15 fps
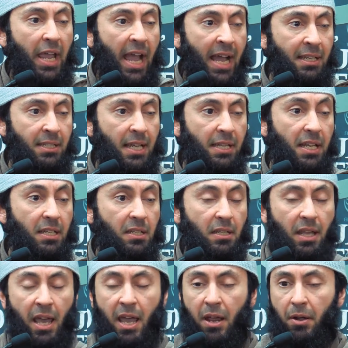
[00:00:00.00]
hasad
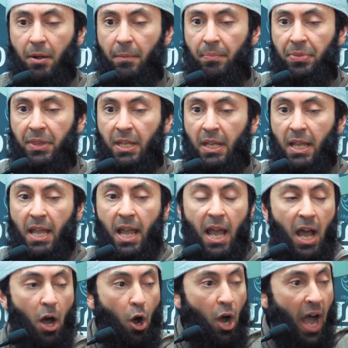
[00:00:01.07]
is there.
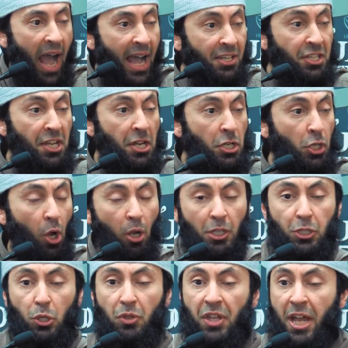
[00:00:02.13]
Hasad is
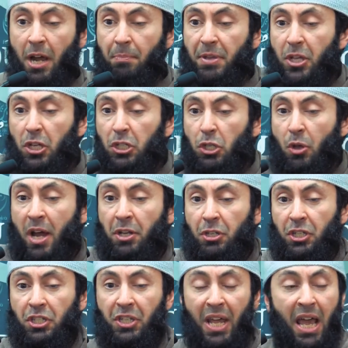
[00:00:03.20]
also there because you
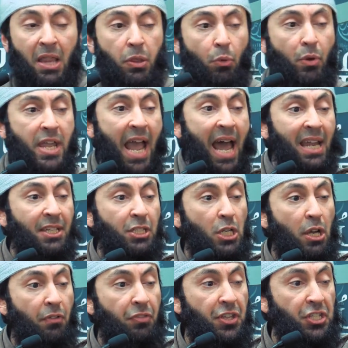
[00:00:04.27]
understand the
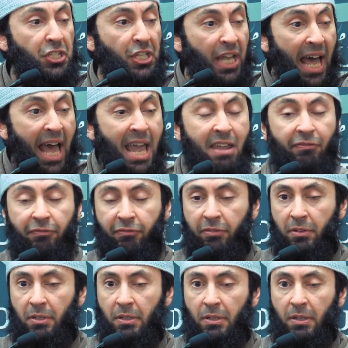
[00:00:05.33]
reality of this
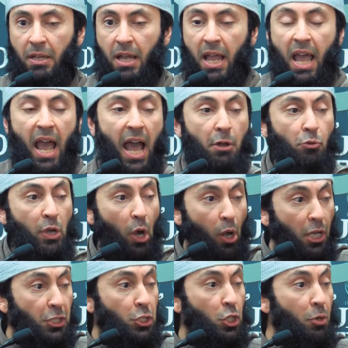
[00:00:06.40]
life and we
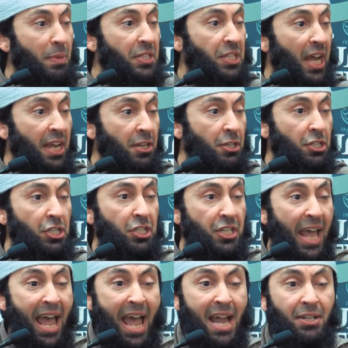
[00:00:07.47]
also
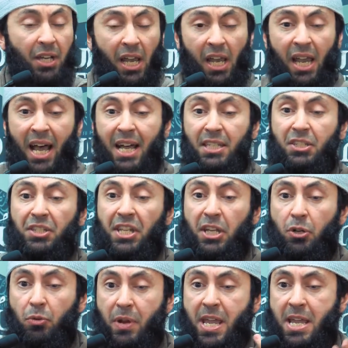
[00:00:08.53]
misunderstand Allah's
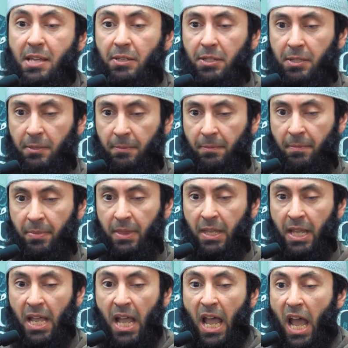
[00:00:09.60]
decrees.
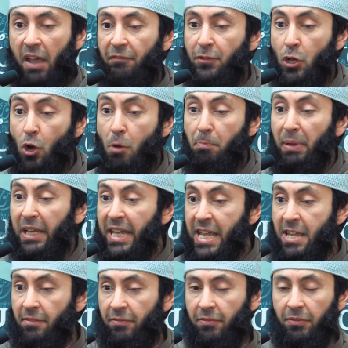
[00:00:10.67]
If you
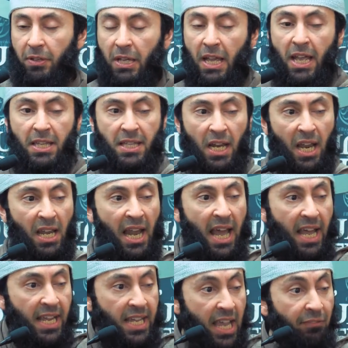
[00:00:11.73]
believe that
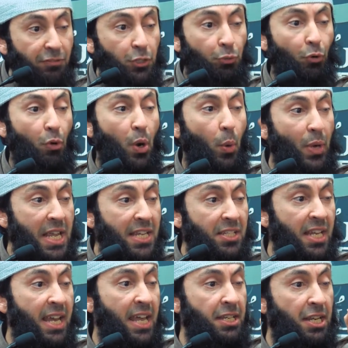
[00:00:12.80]
Allah gives for a
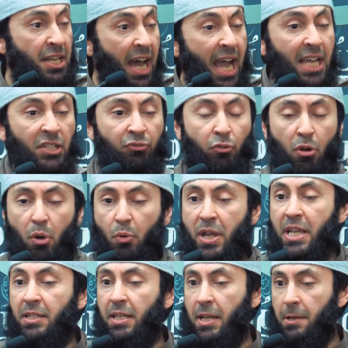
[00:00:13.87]
reason and denies for a
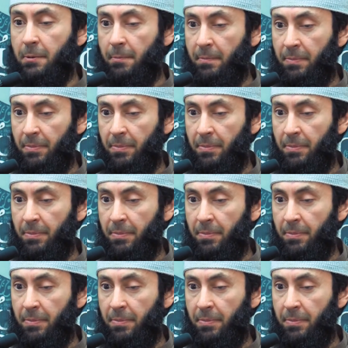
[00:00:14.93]
reason,